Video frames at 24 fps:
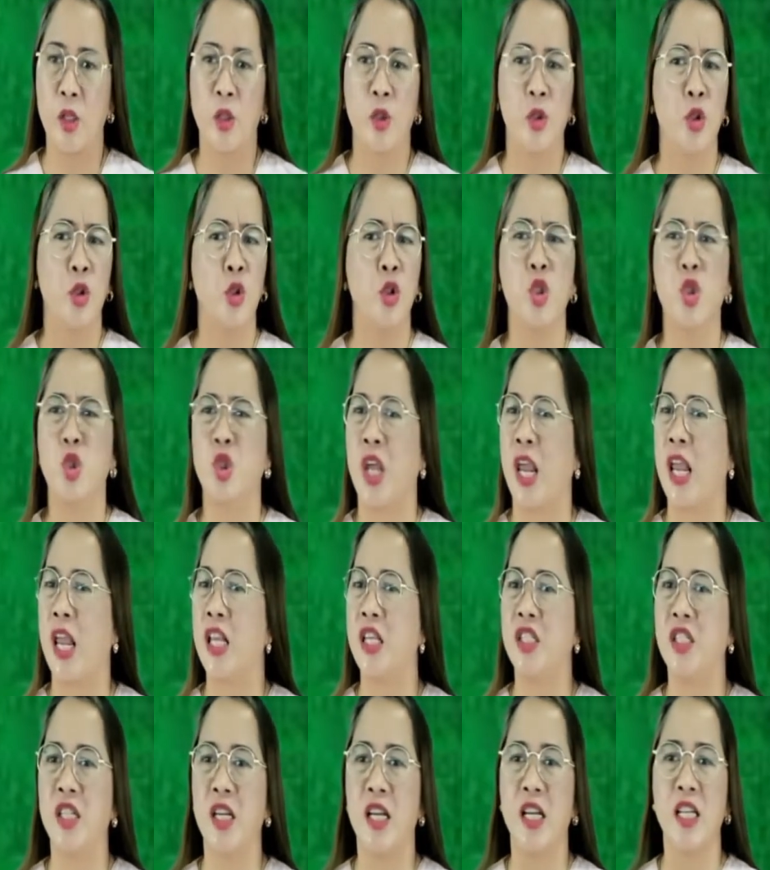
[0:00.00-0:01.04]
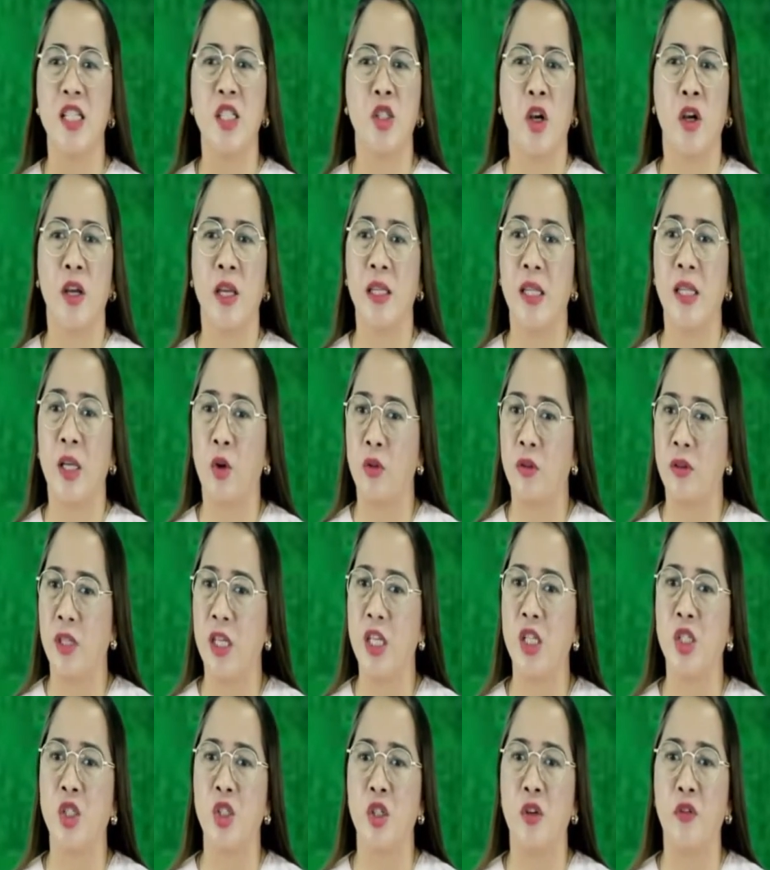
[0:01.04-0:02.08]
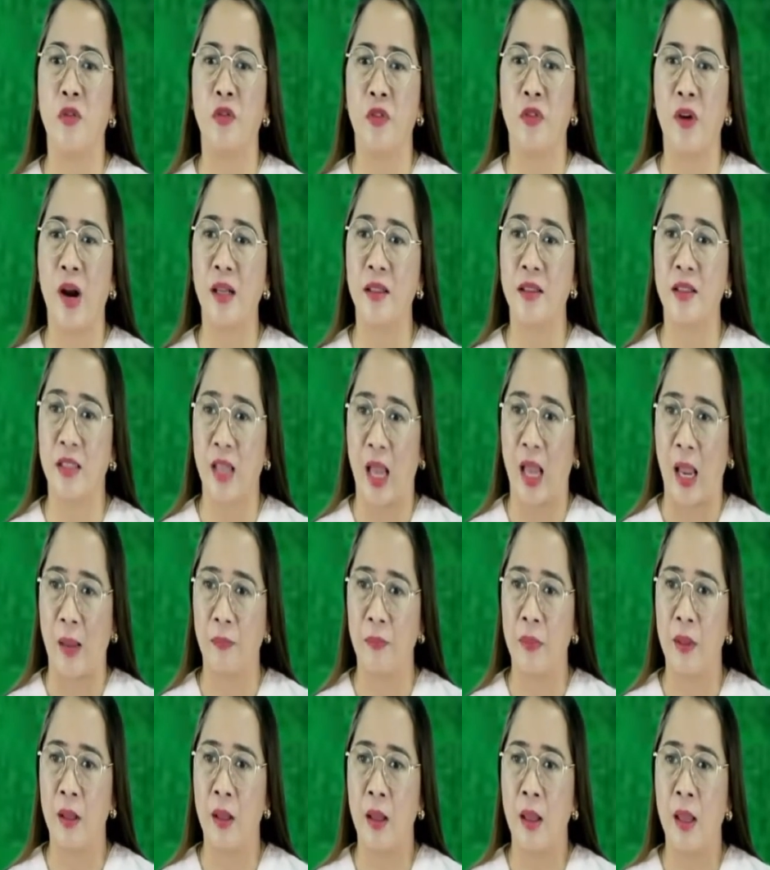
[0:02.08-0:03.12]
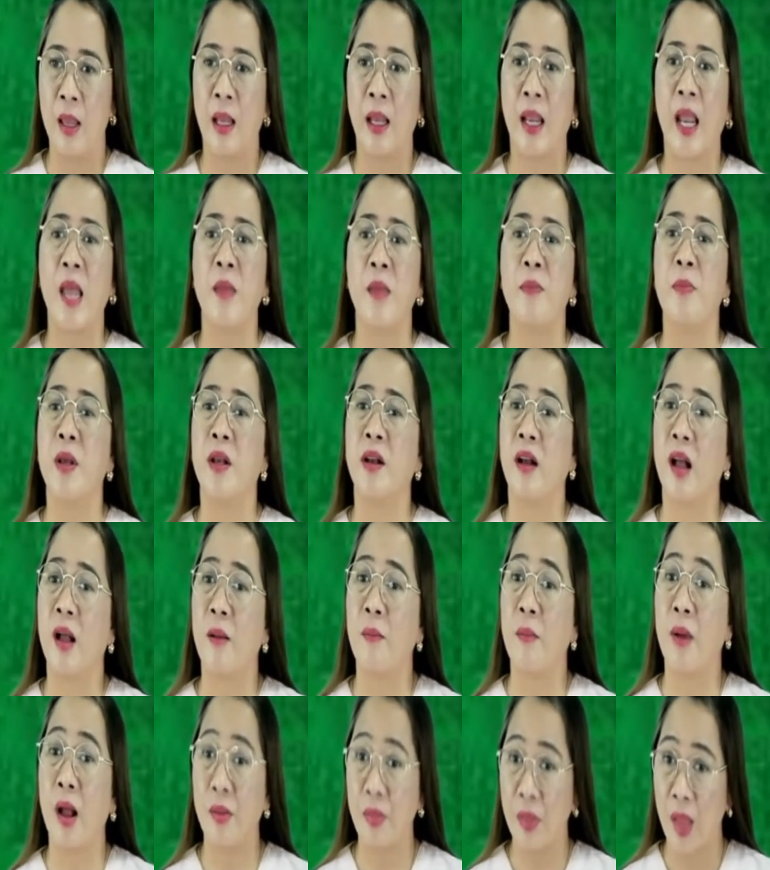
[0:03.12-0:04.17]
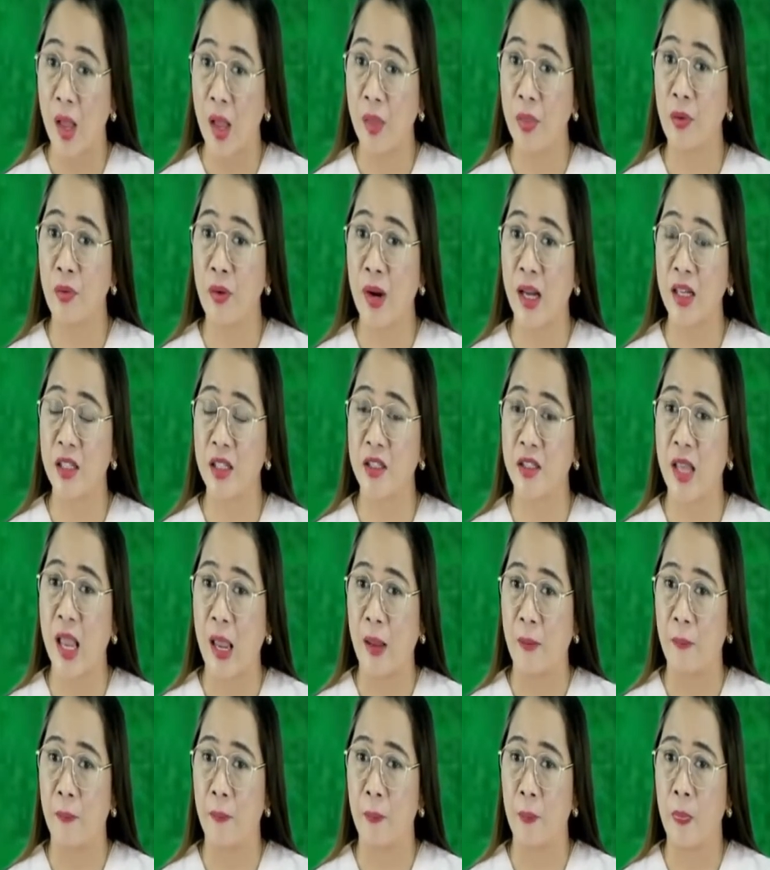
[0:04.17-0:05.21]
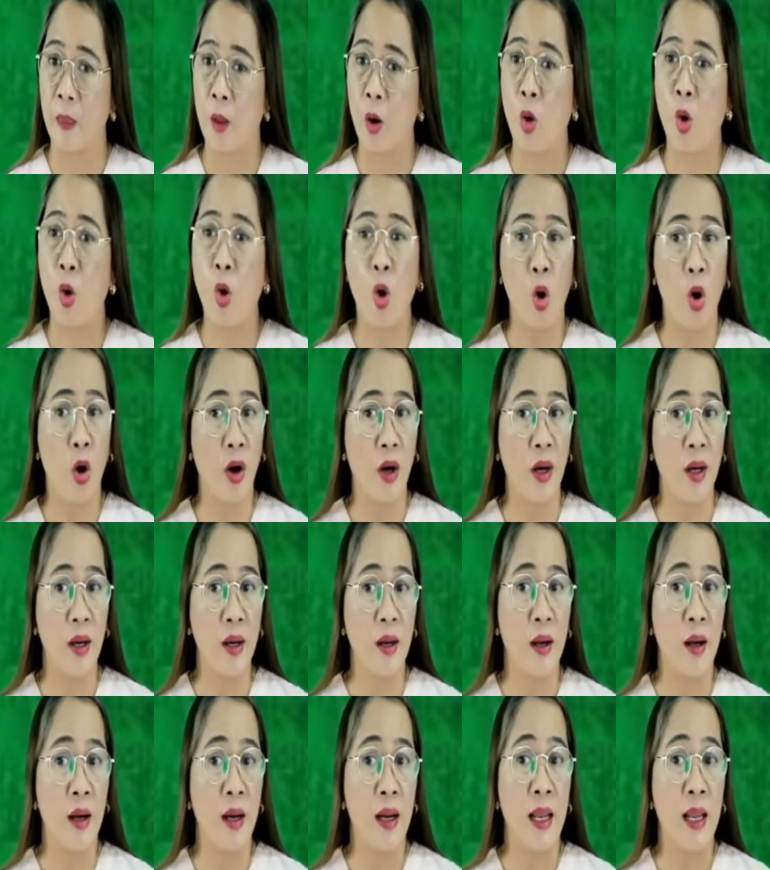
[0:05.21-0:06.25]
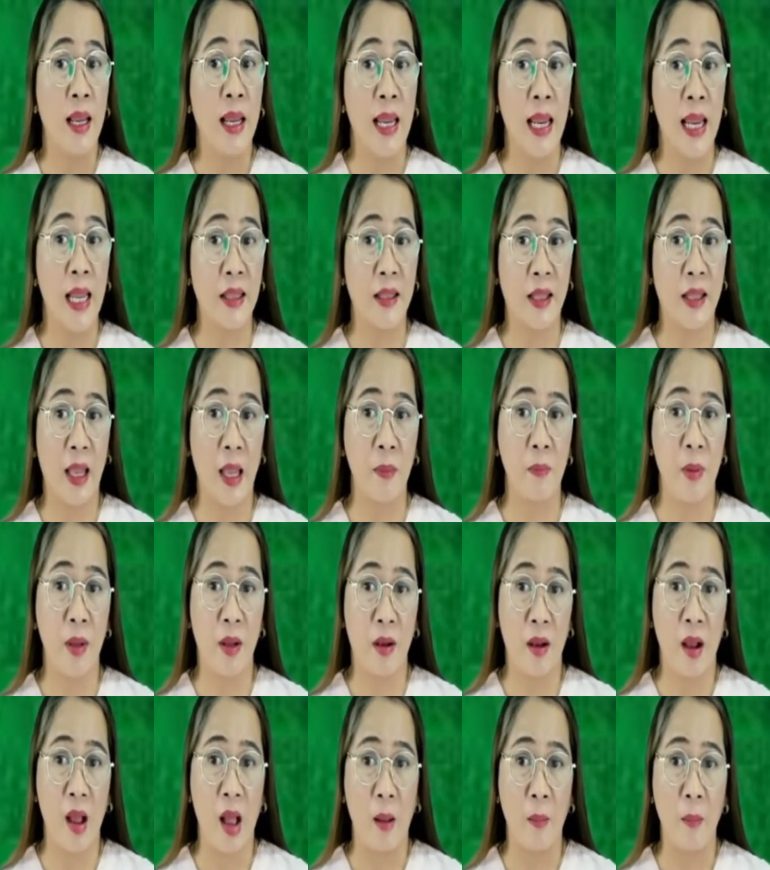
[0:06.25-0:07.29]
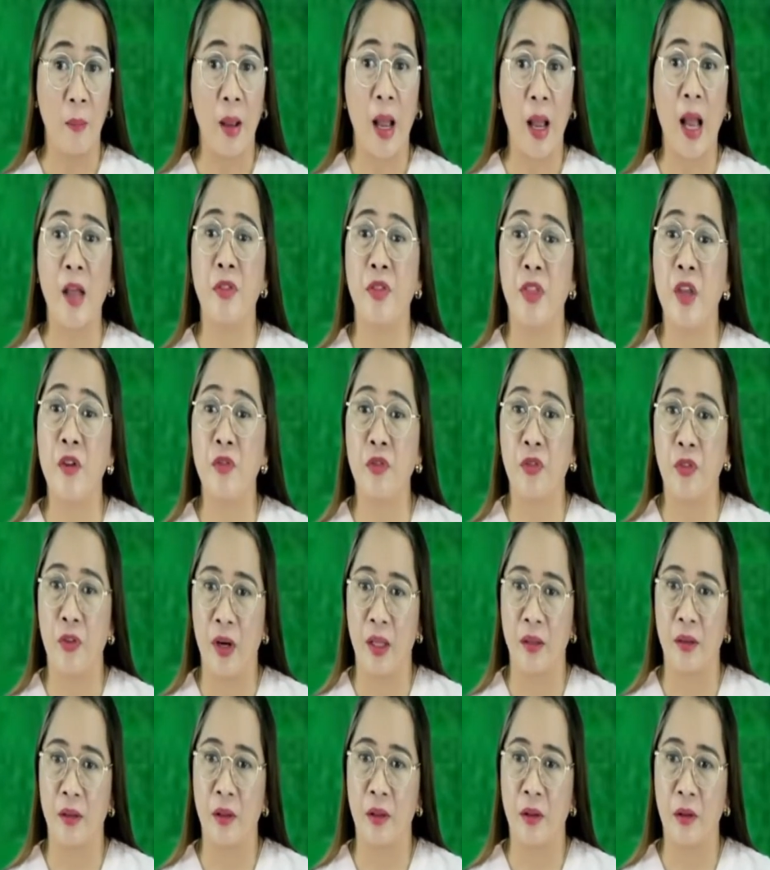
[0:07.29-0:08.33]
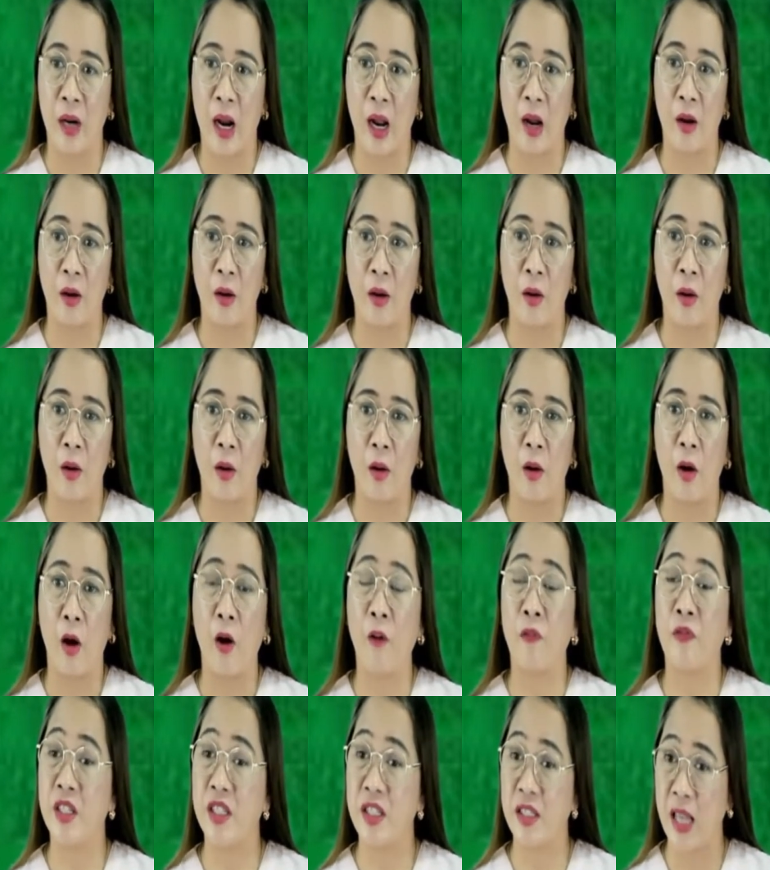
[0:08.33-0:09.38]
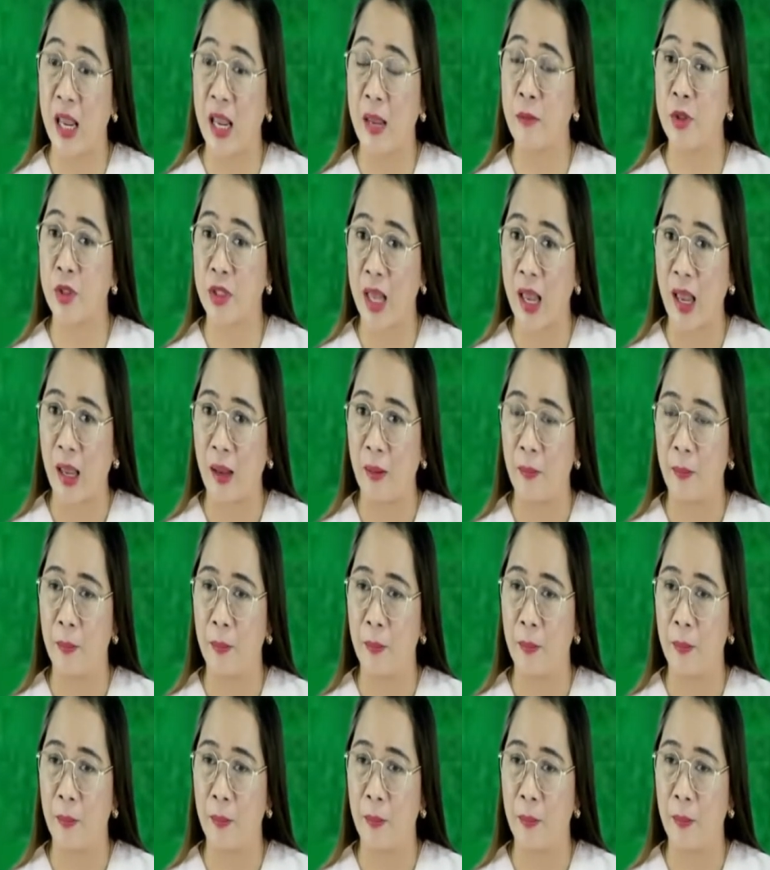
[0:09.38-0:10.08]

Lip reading: So changes in the condition of rock type can become another rock type, or it can become a different rock of the same type.